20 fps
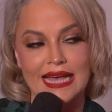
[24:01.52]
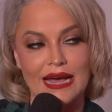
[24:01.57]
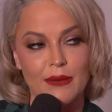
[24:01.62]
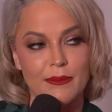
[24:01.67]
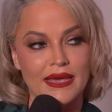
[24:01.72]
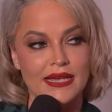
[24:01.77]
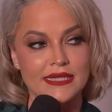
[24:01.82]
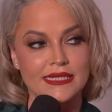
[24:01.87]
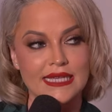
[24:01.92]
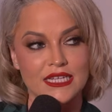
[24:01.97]
that
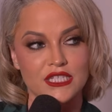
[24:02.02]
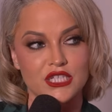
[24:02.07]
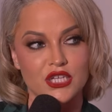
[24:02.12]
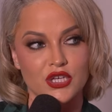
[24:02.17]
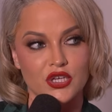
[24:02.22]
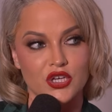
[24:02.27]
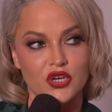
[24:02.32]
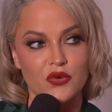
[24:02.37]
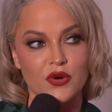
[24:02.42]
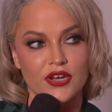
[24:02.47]
being said to
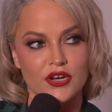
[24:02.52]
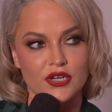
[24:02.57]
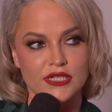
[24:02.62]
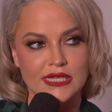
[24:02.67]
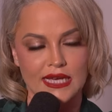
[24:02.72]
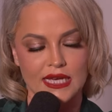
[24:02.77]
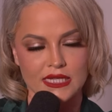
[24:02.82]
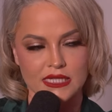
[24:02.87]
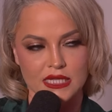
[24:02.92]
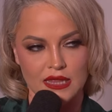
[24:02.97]
you, or you're
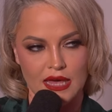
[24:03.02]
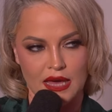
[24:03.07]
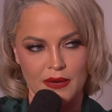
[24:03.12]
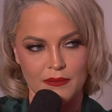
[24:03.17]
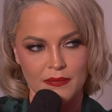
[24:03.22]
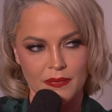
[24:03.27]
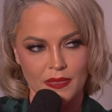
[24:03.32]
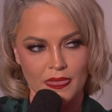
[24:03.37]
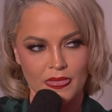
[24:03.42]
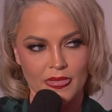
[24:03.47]
saying it to them?
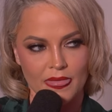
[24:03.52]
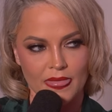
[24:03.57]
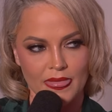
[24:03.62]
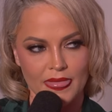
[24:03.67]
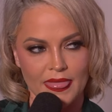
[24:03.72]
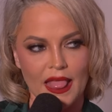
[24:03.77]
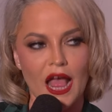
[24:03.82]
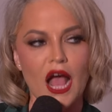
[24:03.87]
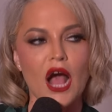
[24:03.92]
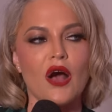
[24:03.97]
I'm gonna say that
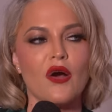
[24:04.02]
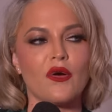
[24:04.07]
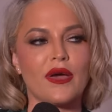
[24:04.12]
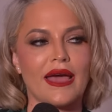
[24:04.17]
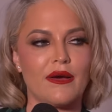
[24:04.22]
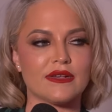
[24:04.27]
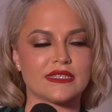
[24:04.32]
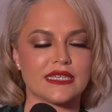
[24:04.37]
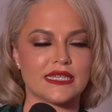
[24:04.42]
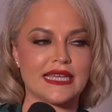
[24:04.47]
to them. Oh, okay.
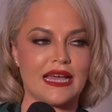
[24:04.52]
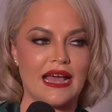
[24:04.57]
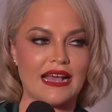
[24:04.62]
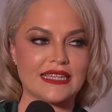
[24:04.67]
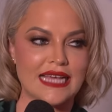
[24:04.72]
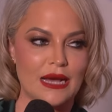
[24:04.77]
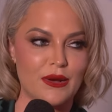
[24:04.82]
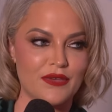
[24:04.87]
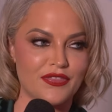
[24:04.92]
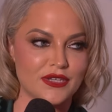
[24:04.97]
I was gonna that's, say, is
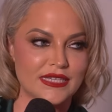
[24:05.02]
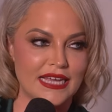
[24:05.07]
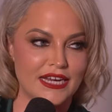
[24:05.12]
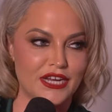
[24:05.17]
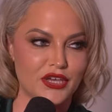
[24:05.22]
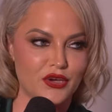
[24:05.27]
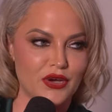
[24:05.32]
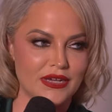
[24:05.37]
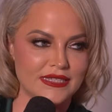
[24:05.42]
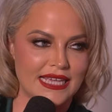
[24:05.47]
that what they're saying
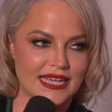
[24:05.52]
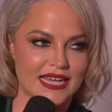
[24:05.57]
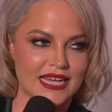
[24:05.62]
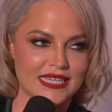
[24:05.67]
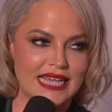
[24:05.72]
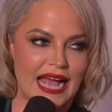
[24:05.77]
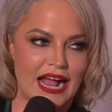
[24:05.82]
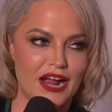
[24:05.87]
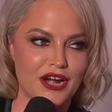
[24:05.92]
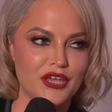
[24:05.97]
to you? I was like, because
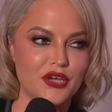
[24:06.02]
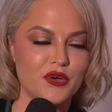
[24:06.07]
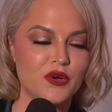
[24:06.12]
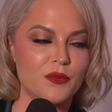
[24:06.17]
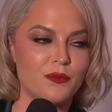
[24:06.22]
how do you